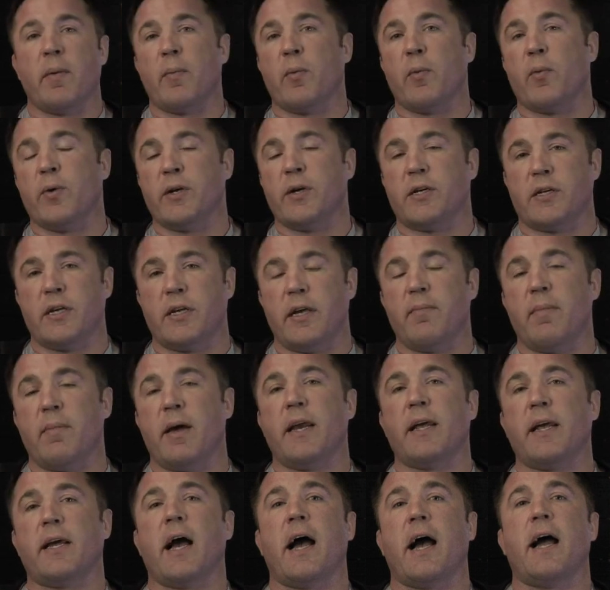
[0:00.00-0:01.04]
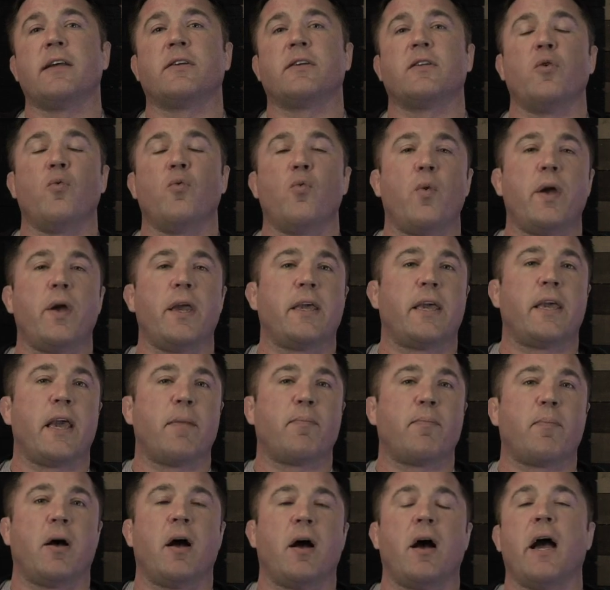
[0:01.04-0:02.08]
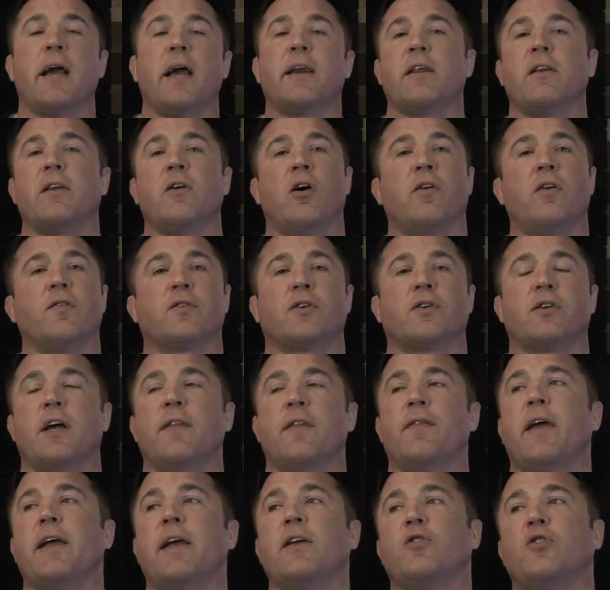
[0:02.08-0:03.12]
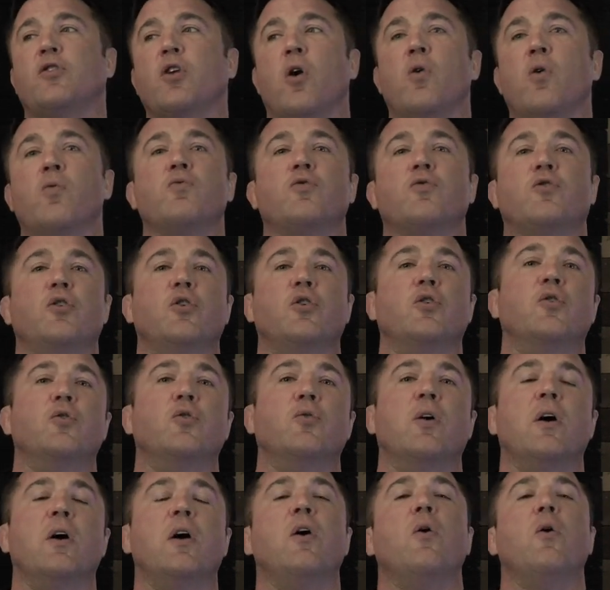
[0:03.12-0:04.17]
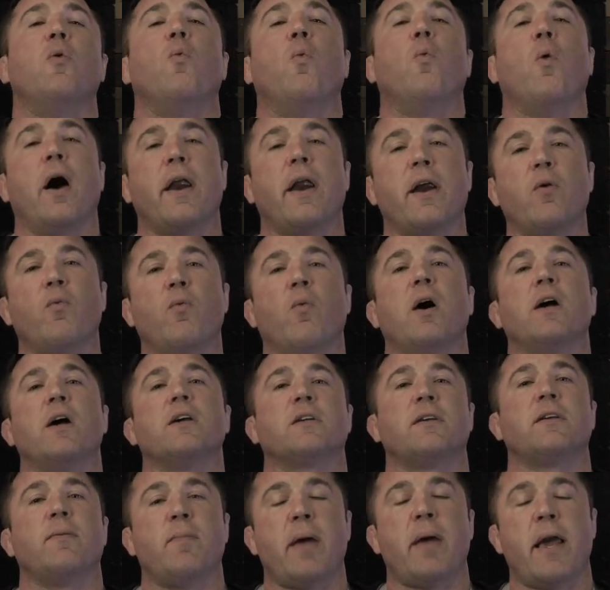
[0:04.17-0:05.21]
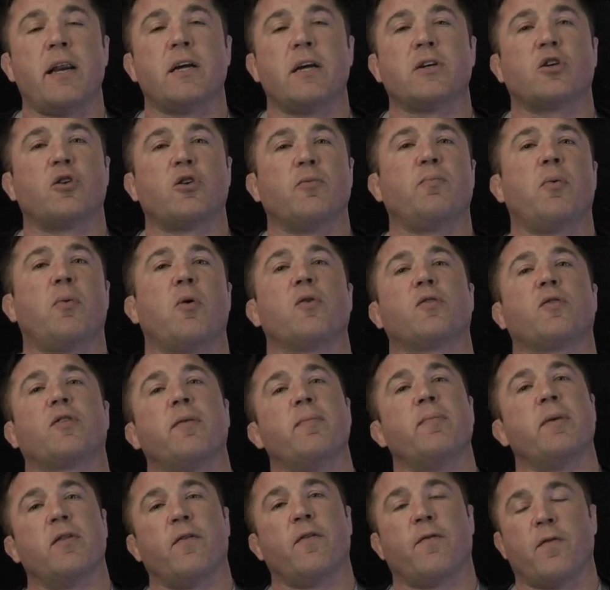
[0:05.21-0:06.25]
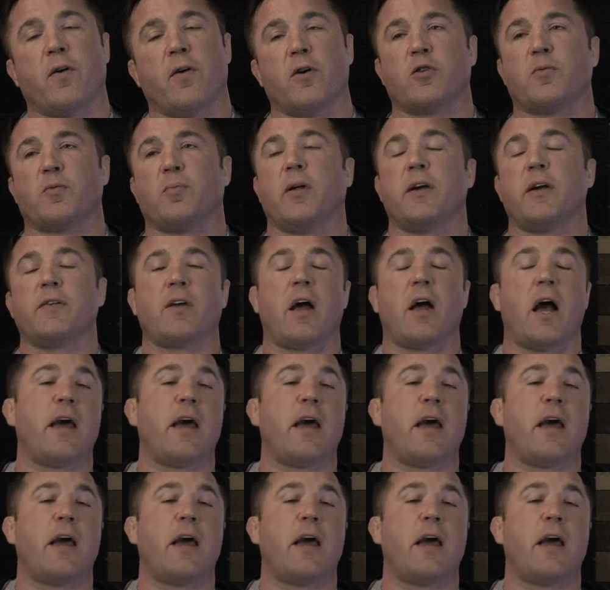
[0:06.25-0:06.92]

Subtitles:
I mean, we see many guys that we get behind and all of a sudden they don't do what it was that made us support them in the first place.